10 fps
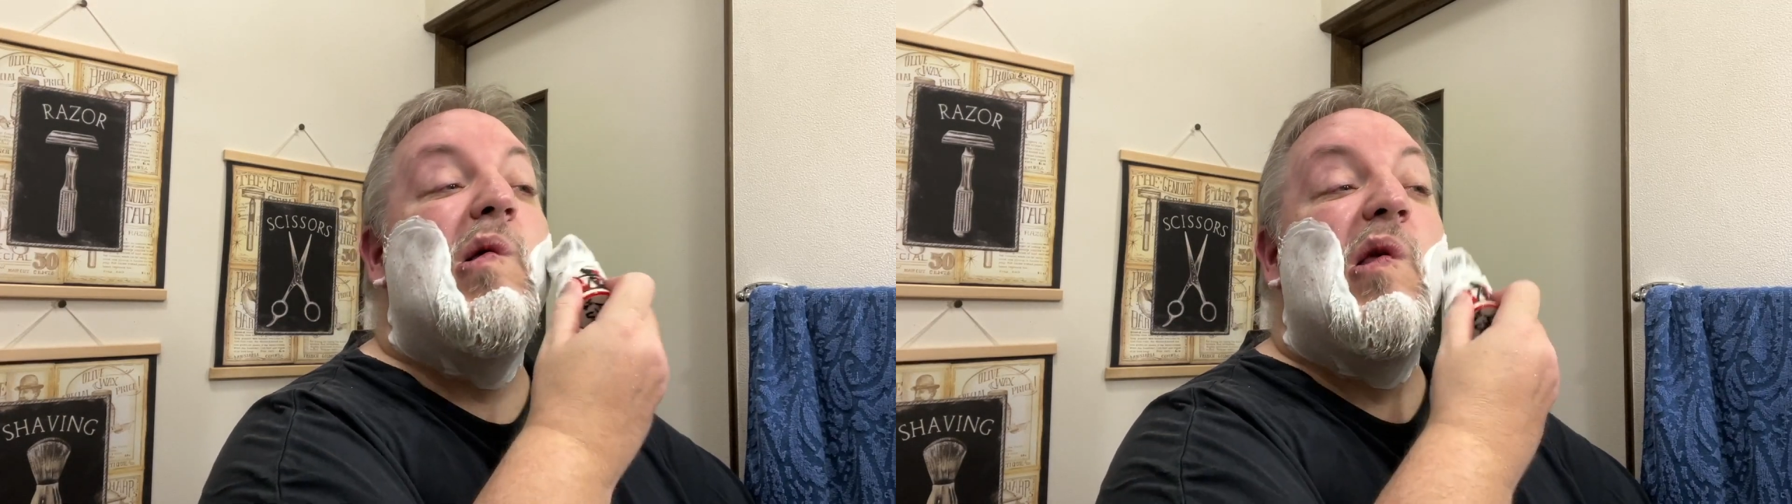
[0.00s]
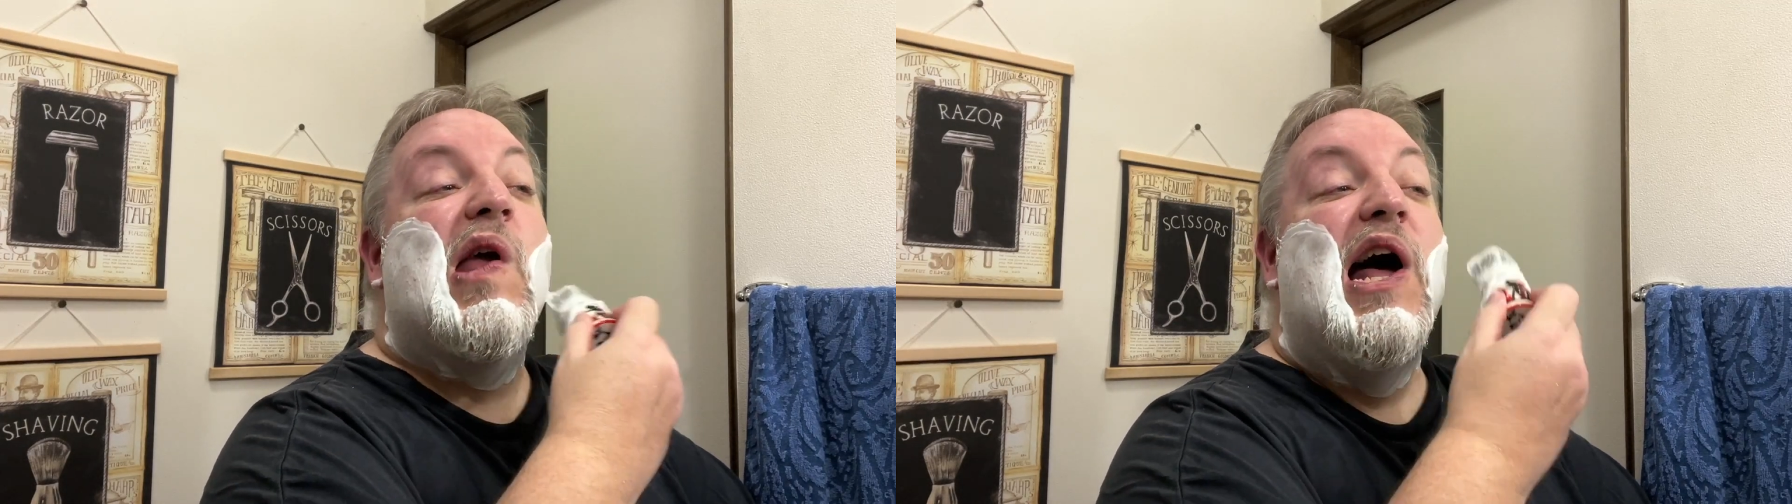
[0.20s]

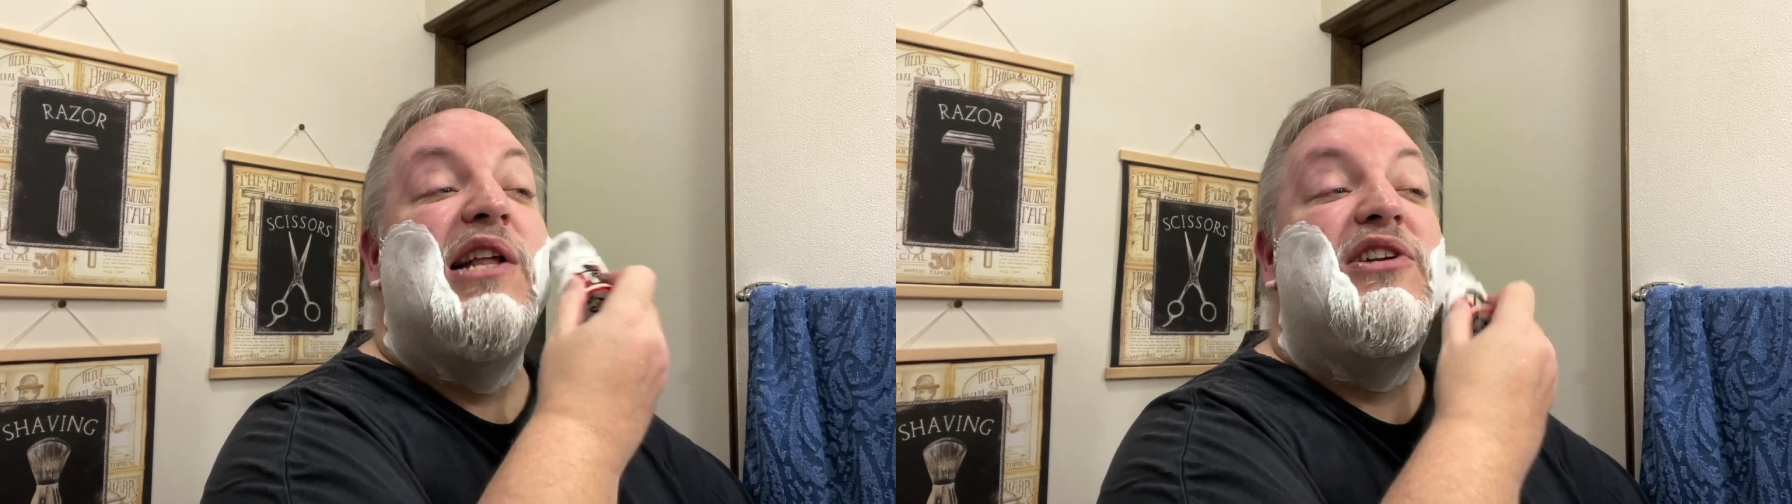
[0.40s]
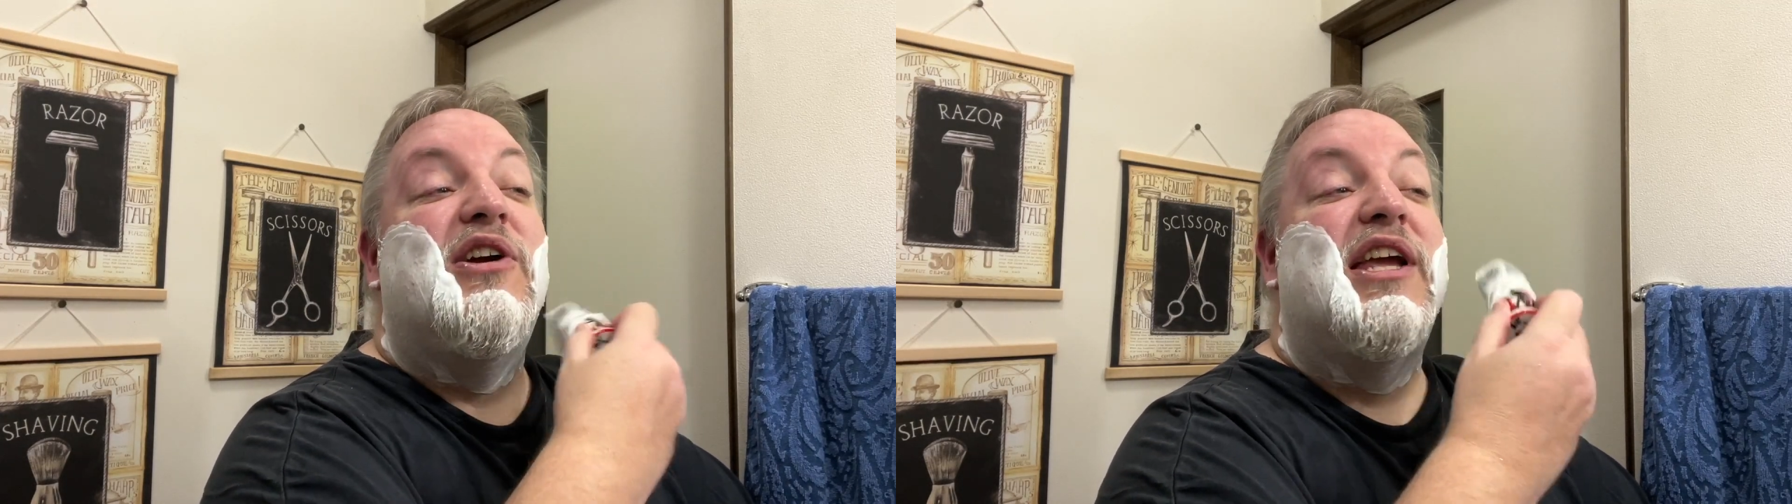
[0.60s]

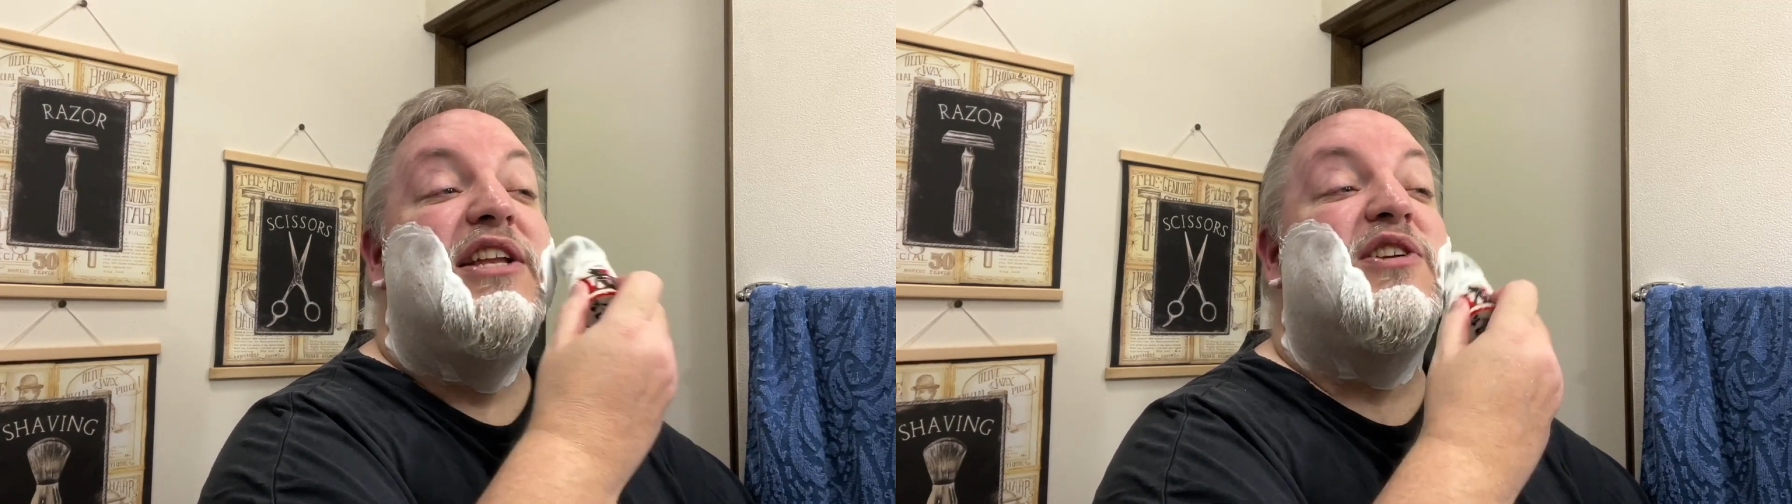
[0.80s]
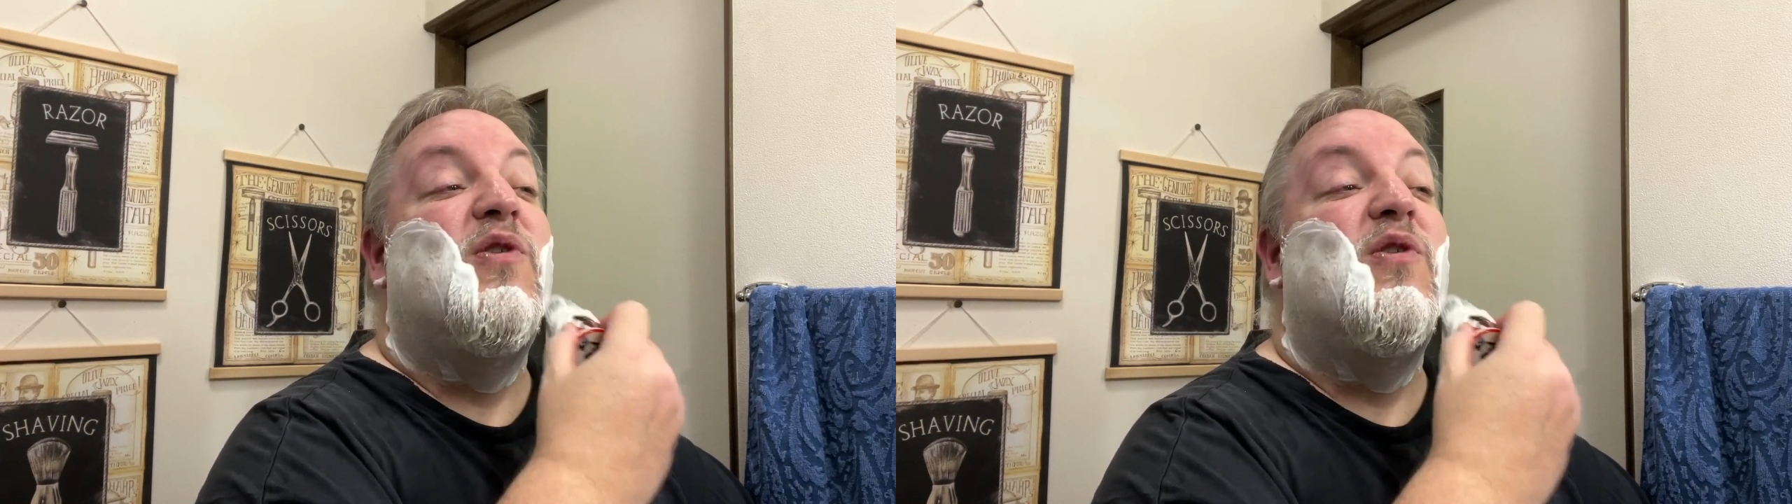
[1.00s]
concert gets